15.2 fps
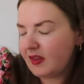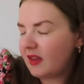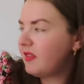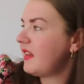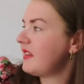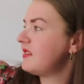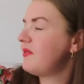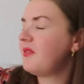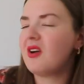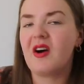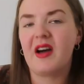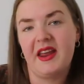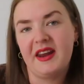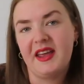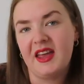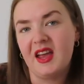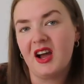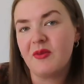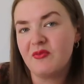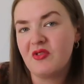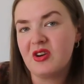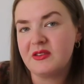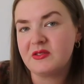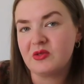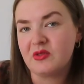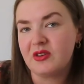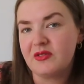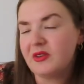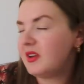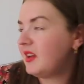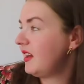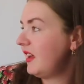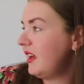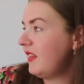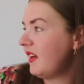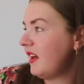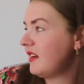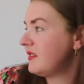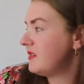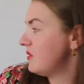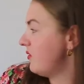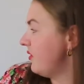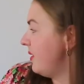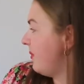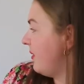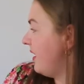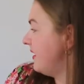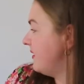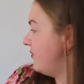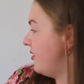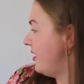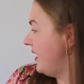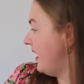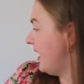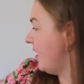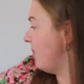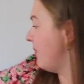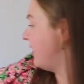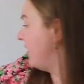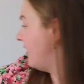there's a fly in here, I'm really sorry if you can hear that, sorry, but it's really getting on my